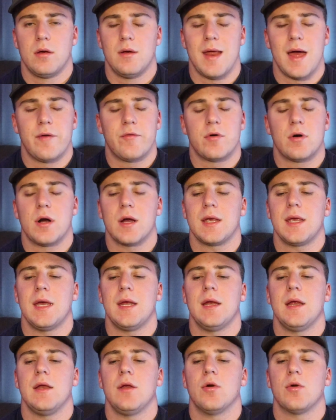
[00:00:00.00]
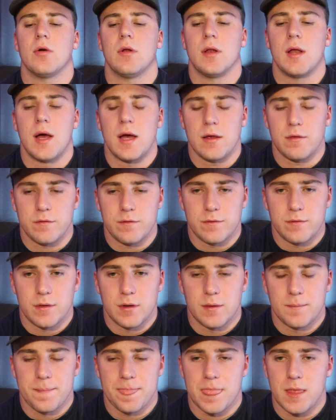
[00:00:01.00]
Never again in your life.
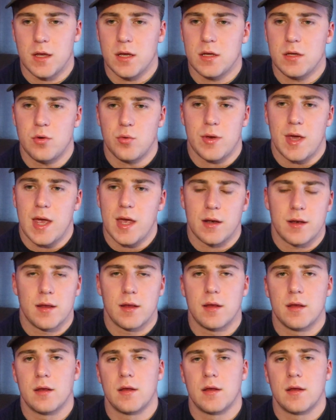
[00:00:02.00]
You can't.